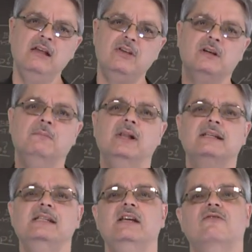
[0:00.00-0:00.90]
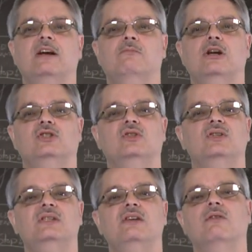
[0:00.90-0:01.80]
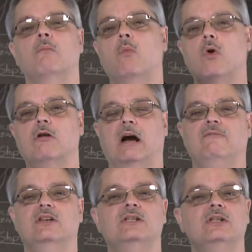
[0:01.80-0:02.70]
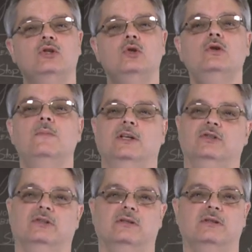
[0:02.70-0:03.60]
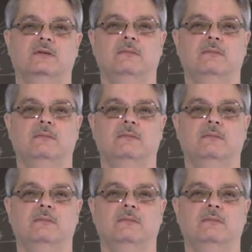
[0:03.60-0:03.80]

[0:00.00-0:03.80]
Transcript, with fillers: The complexity of vibrations is even more obvious in 2 dimensions.